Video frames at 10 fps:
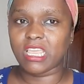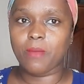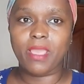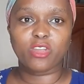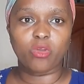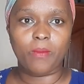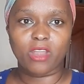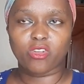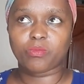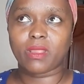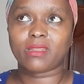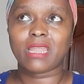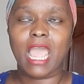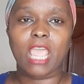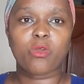ninge buy tomatoes,
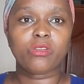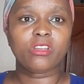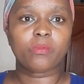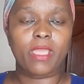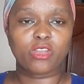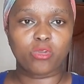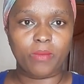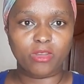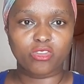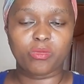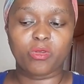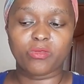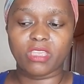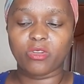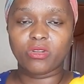but I couldn't buy tomatoes
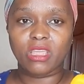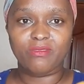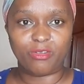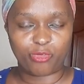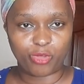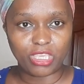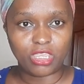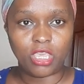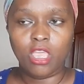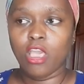because I don't have a fridge.